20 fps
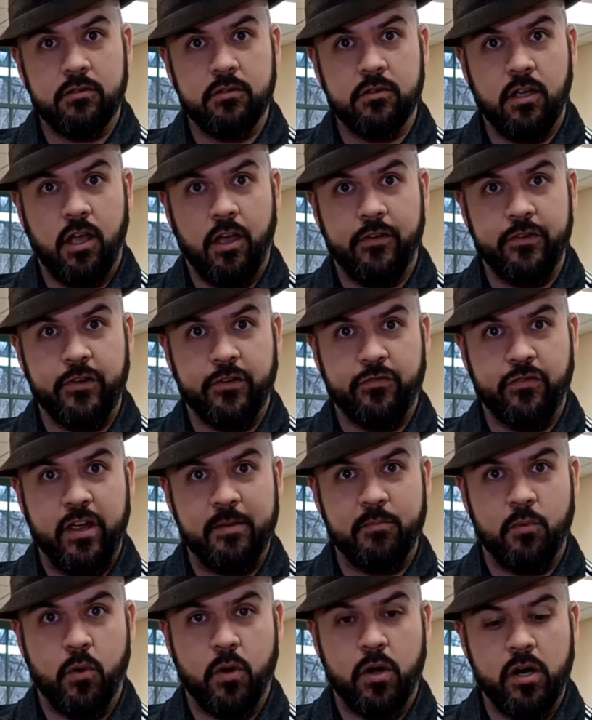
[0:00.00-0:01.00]
of your
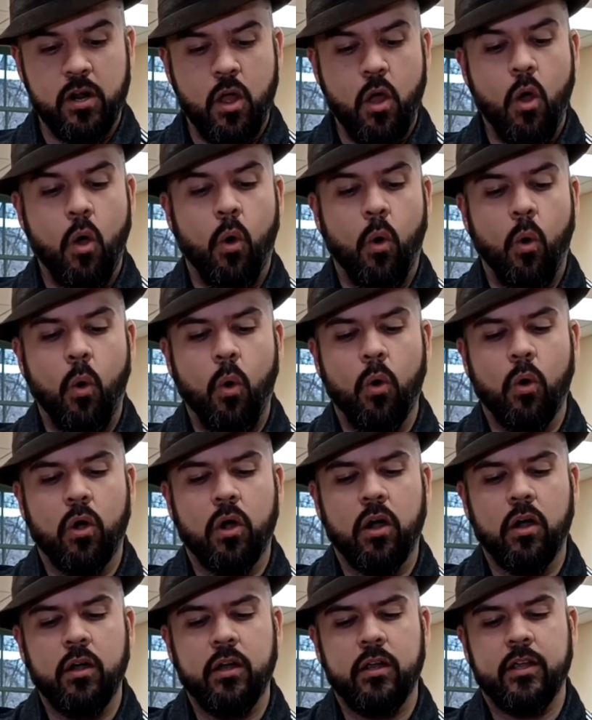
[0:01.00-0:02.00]
fretboard
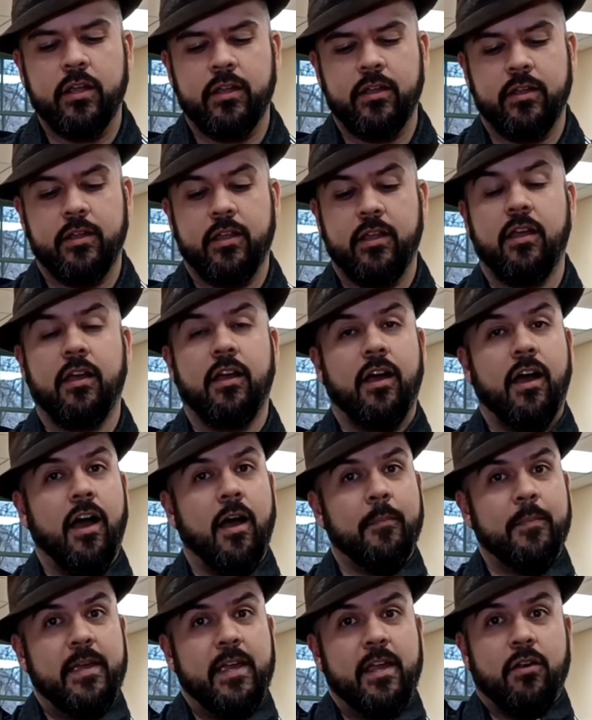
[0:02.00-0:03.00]
or up
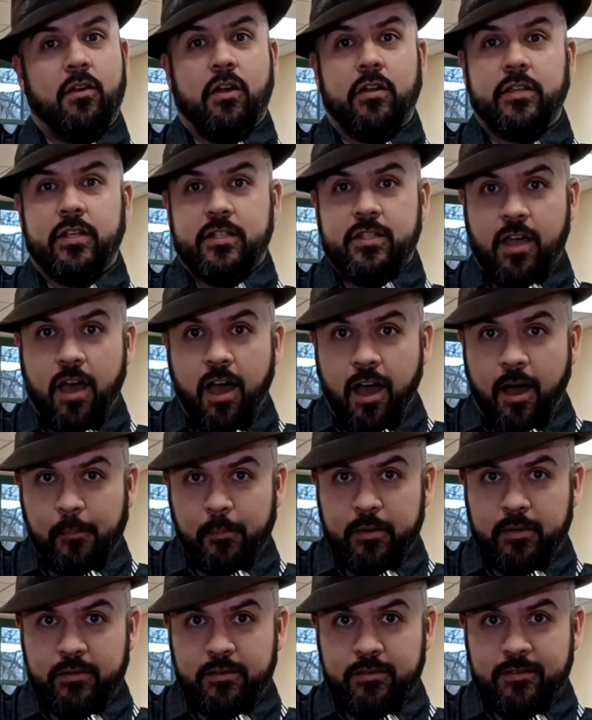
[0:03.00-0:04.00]
here on the top,
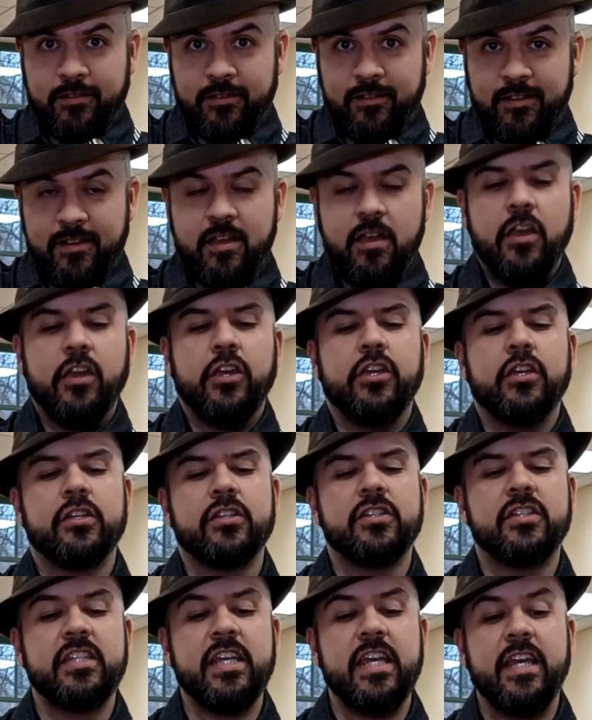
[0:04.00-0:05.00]
you'll
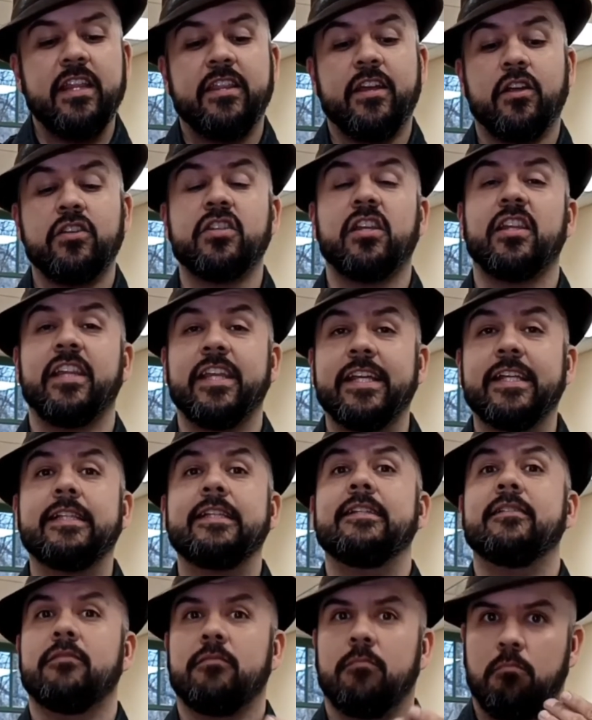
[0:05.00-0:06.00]
see there's a
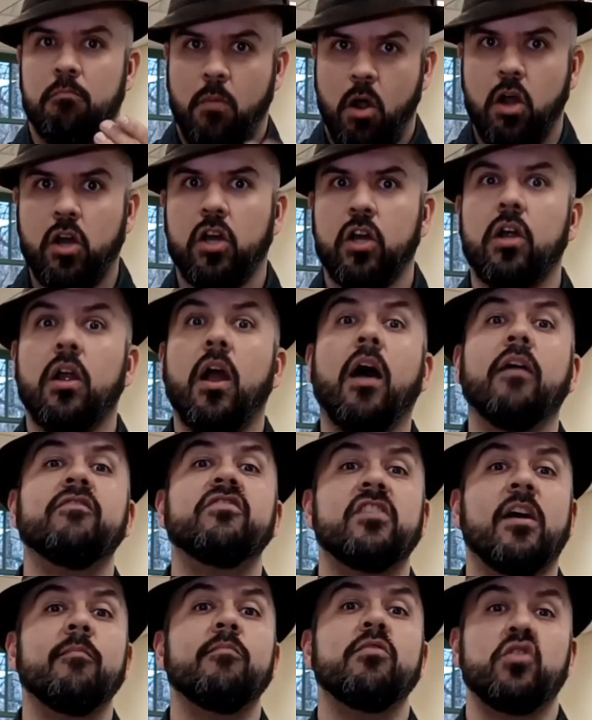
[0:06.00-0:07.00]
little marker of
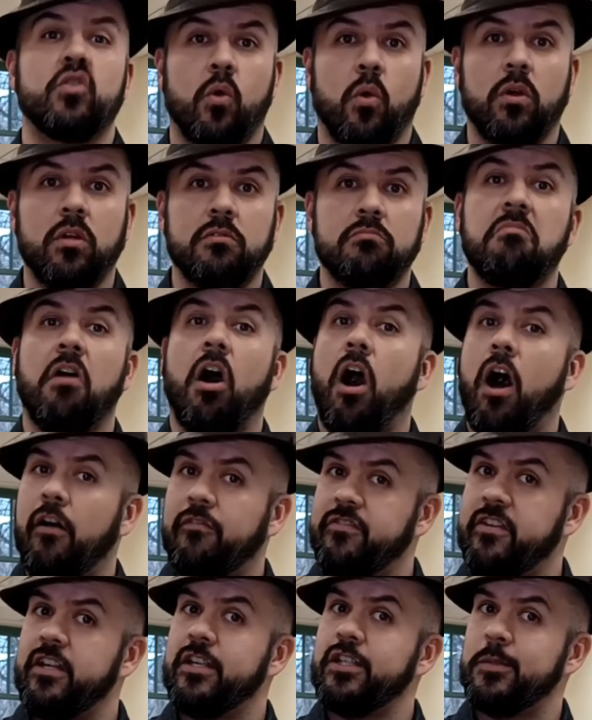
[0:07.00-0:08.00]
some sort,
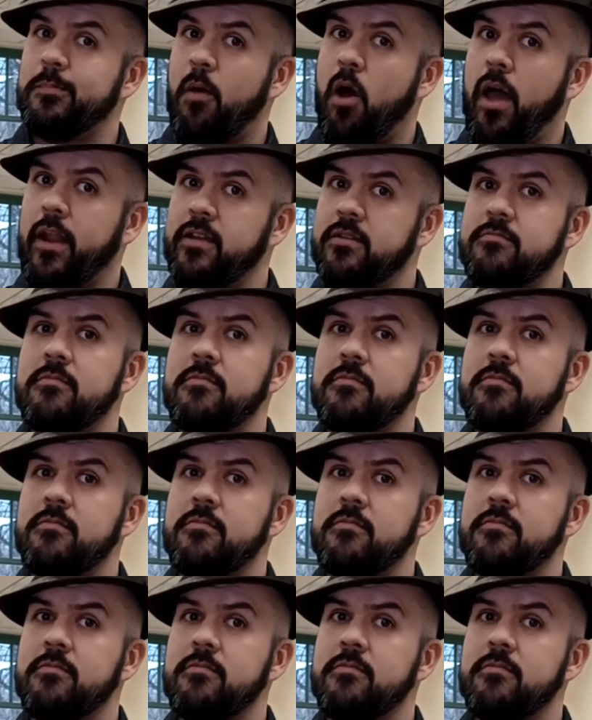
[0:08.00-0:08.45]
often a spot,